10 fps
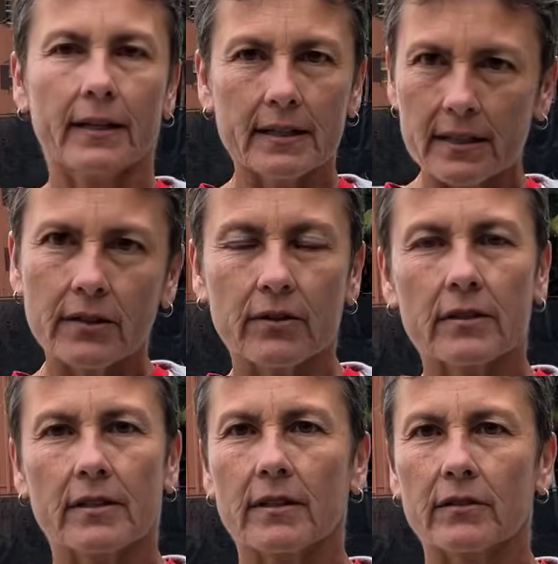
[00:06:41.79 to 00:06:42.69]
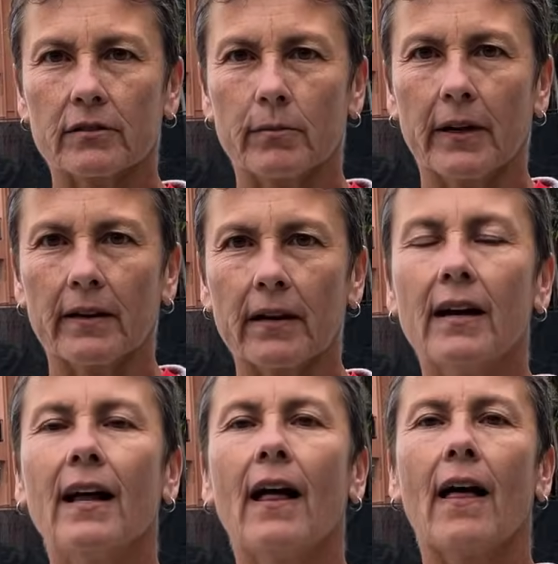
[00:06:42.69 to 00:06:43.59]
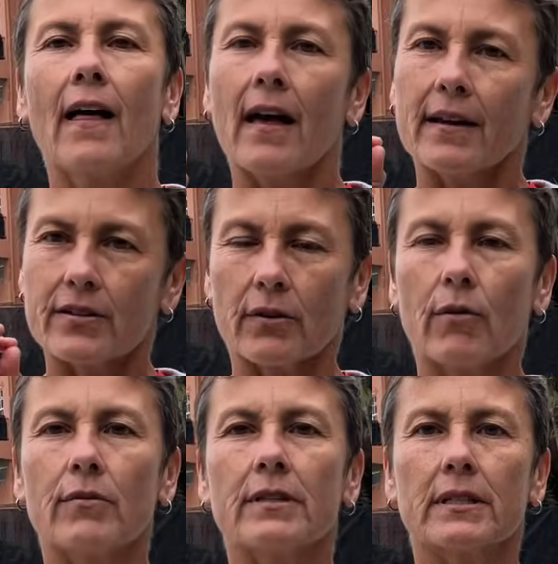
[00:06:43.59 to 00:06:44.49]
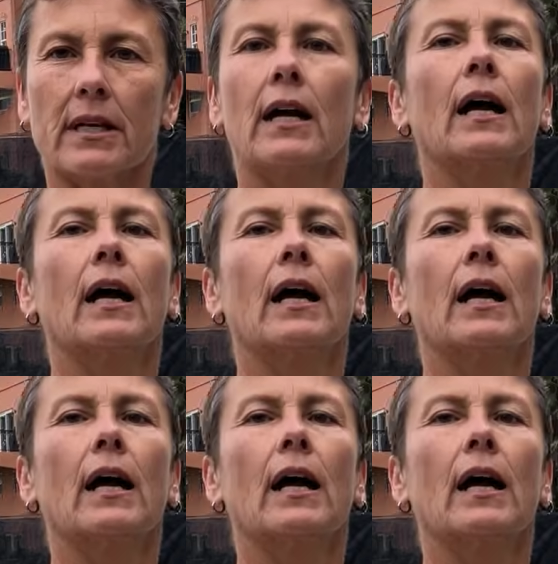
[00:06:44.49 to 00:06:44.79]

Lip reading: any good singles player, it's always